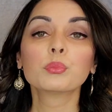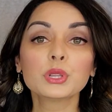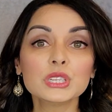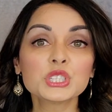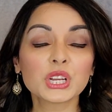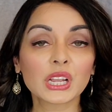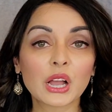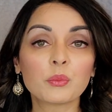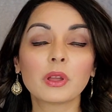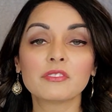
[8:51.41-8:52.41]
Please check
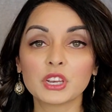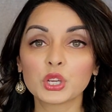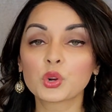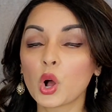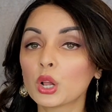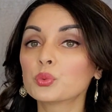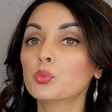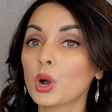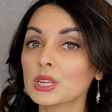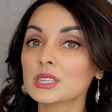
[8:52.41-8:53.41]
out my video called
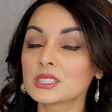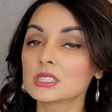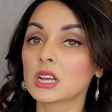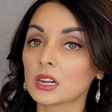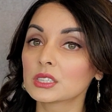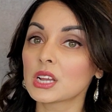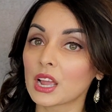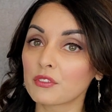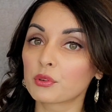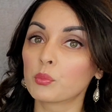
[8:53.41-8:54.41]
What is a Tongue
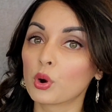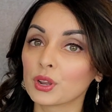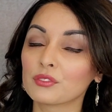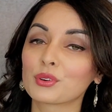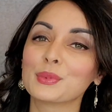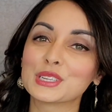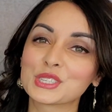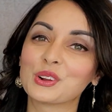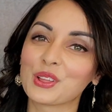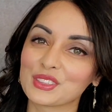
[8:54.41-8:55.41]
Tie for more
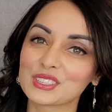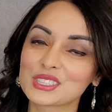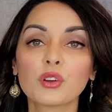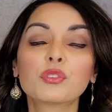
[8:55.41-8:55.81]
information on this.